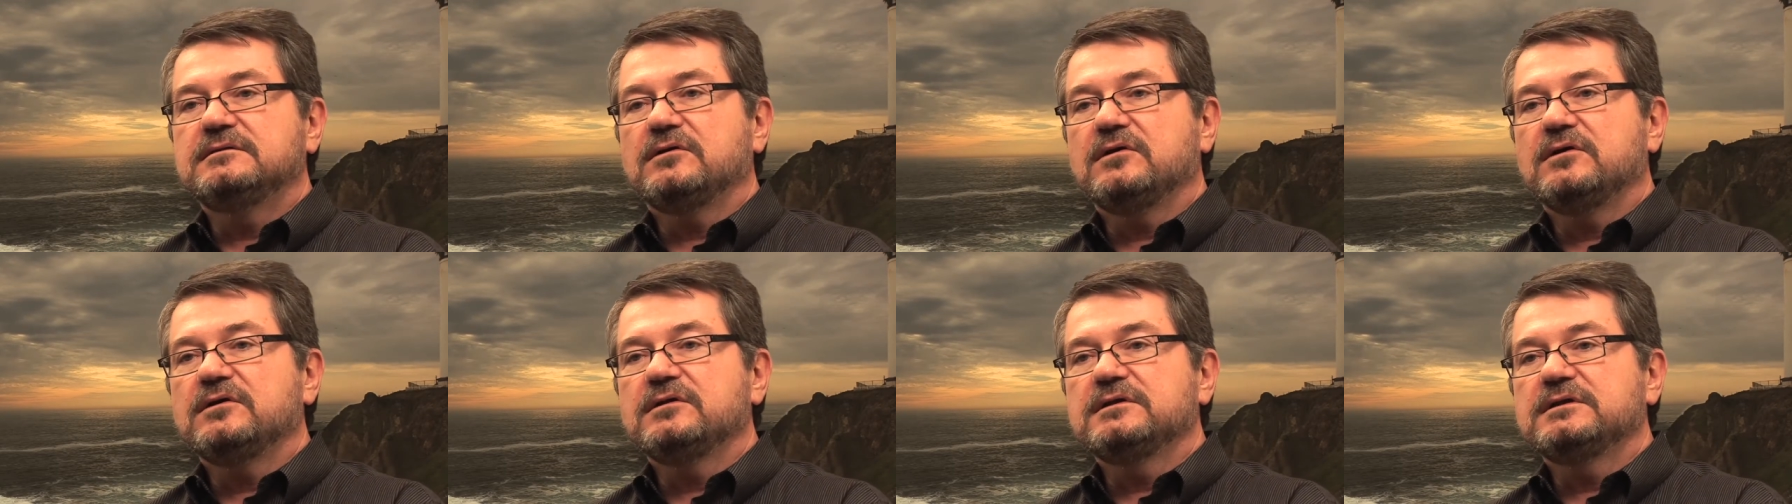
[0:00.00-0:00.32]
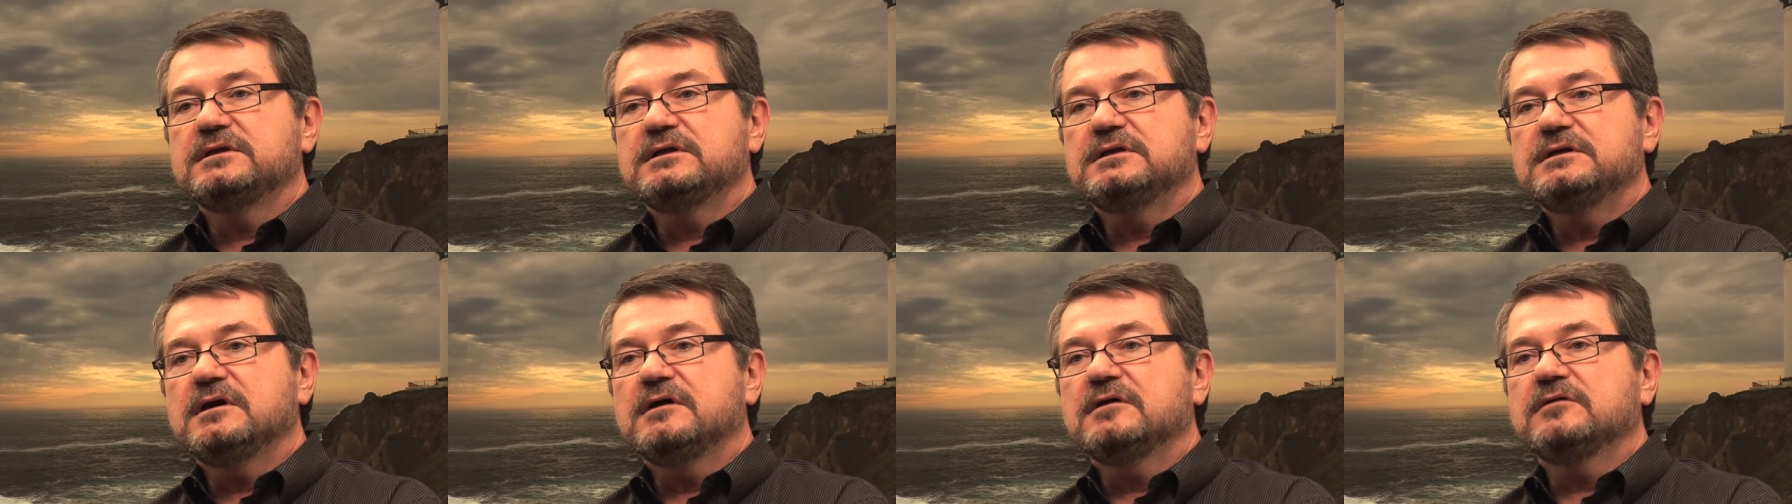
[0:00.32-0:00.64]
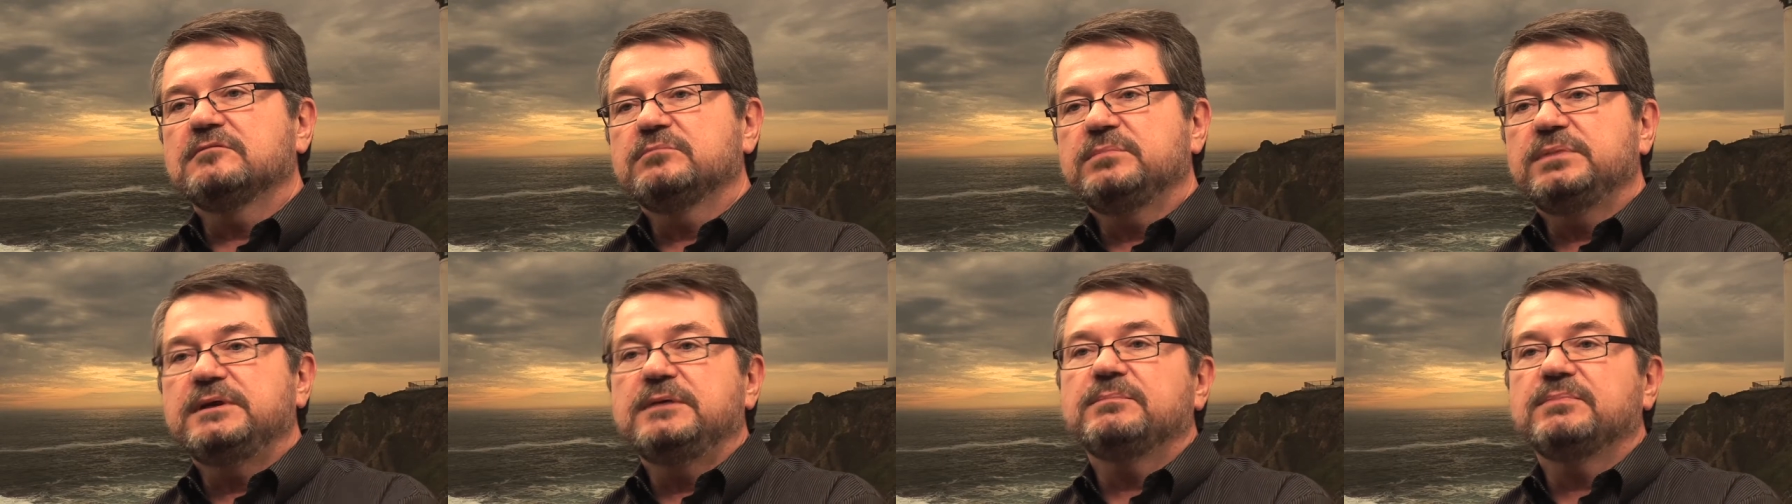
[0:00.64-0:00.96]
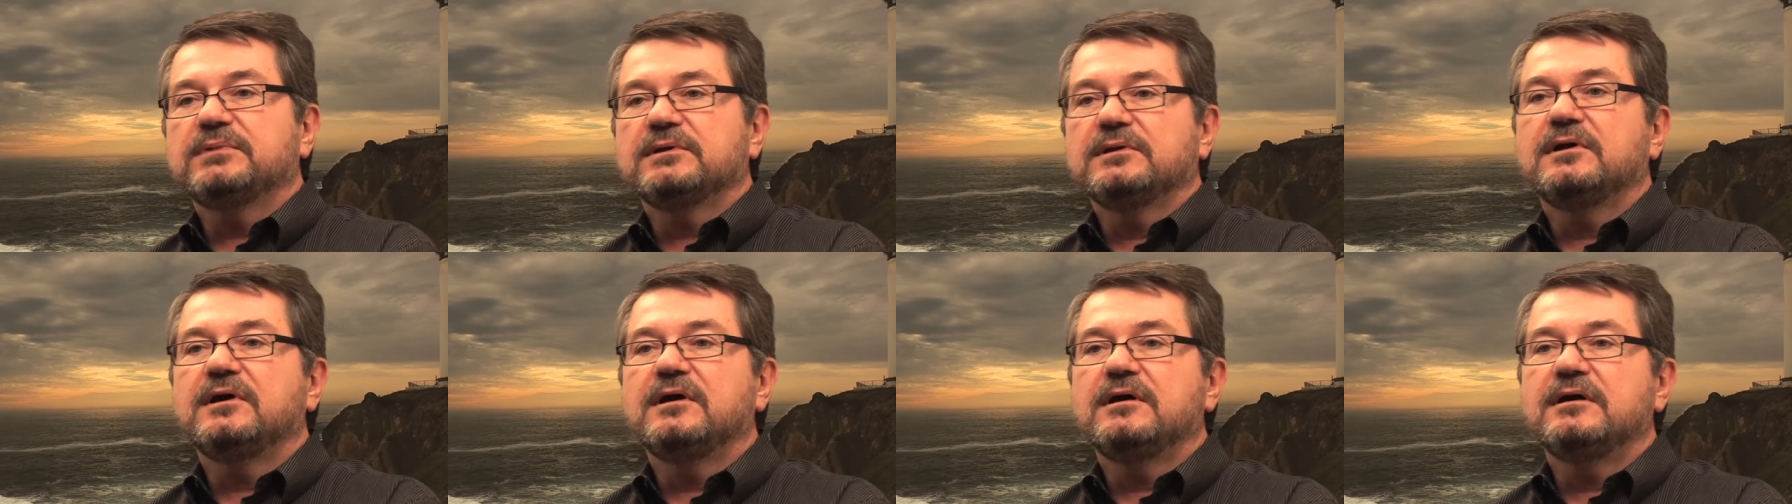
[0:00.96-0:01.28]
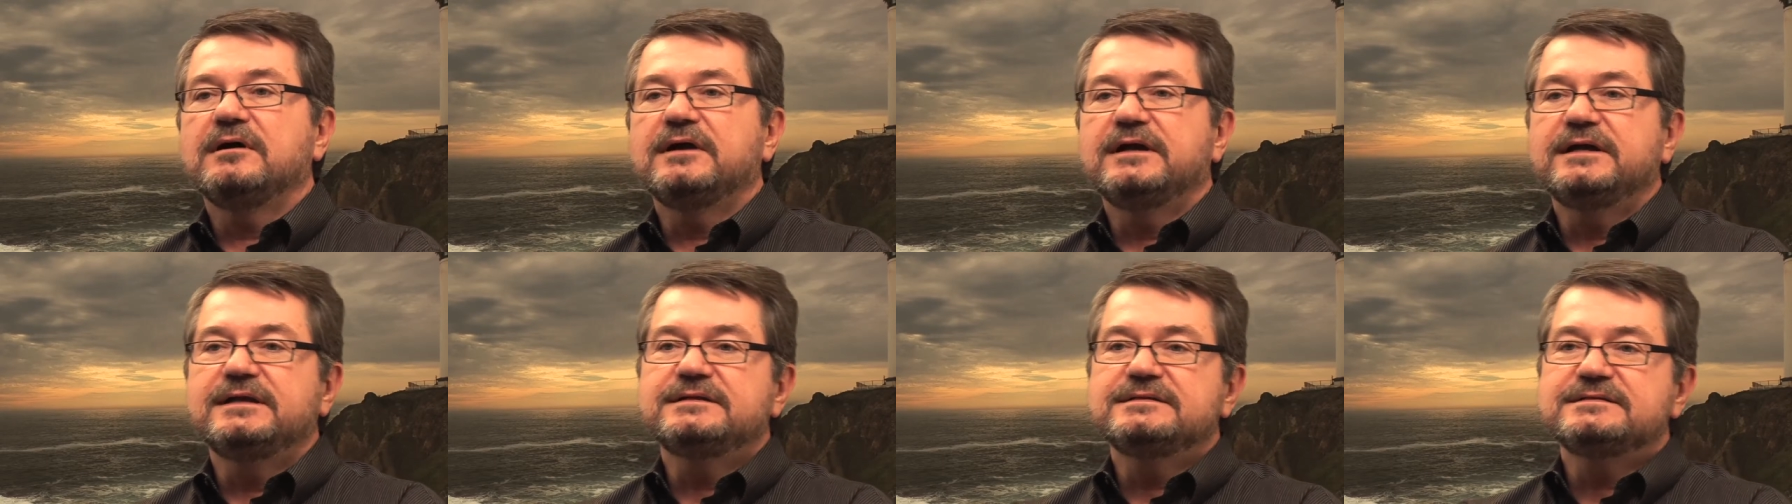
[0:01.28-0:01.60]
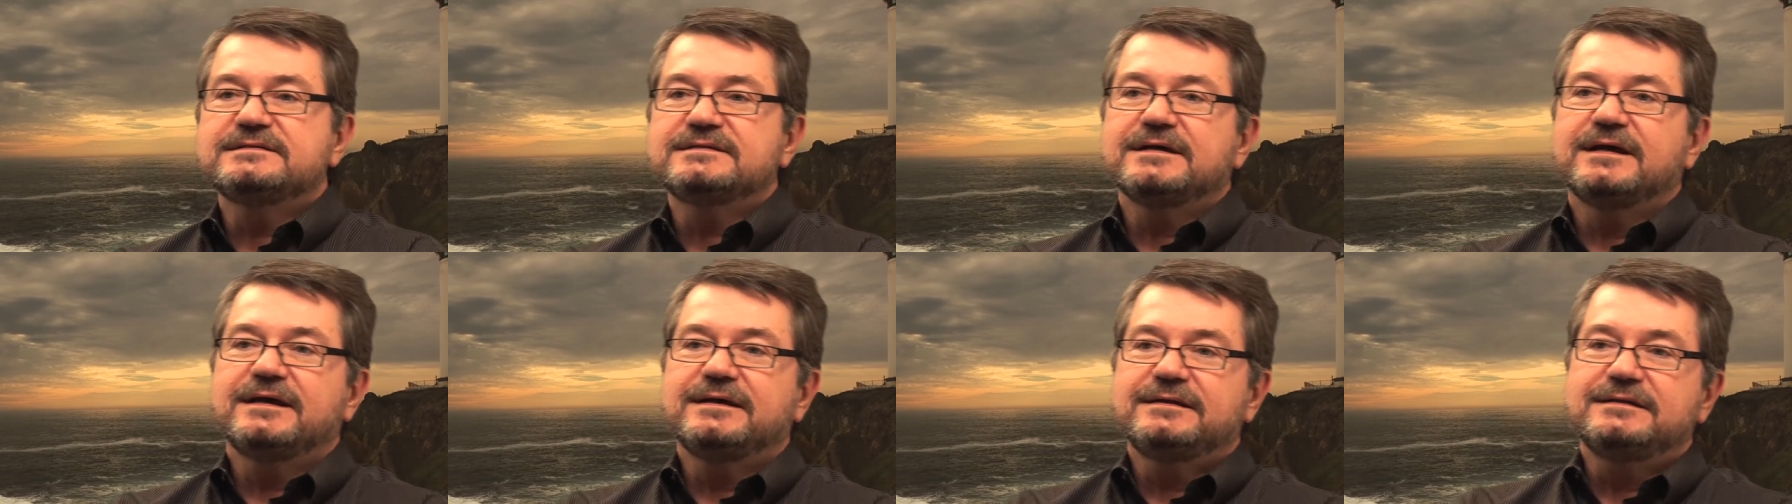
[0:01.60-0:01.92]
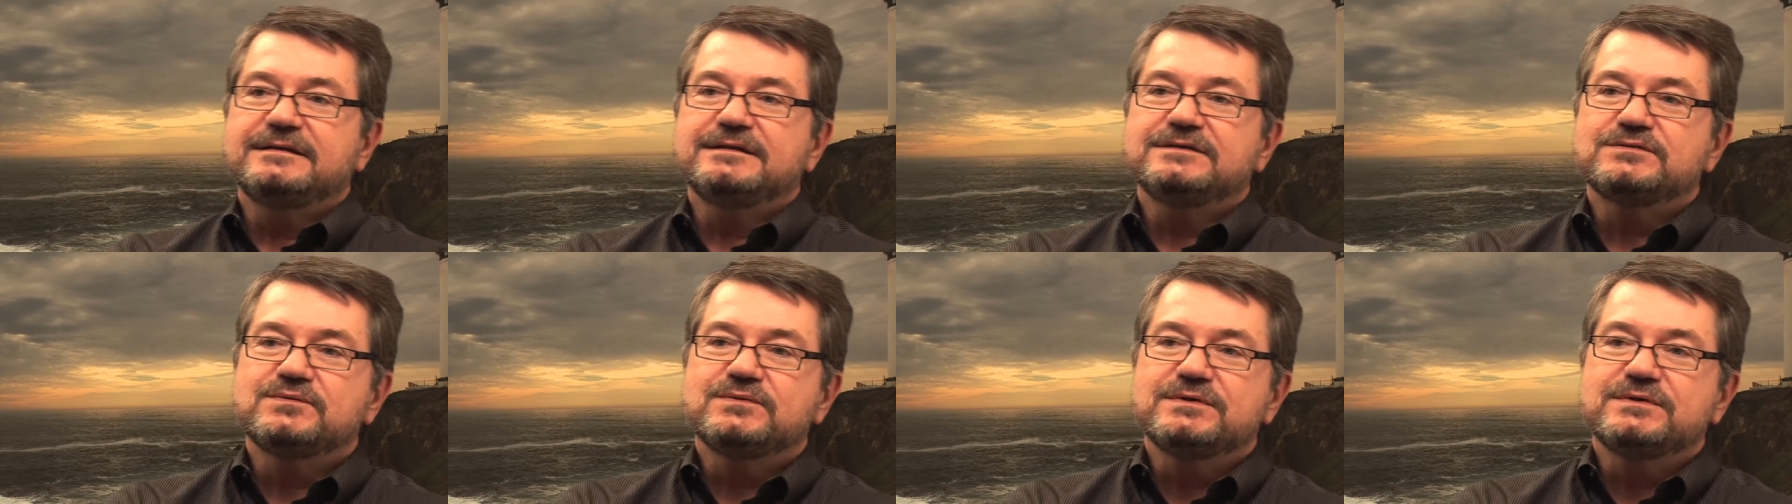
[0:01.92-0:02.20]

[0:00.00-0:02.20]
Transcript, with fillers: all the young people are inside these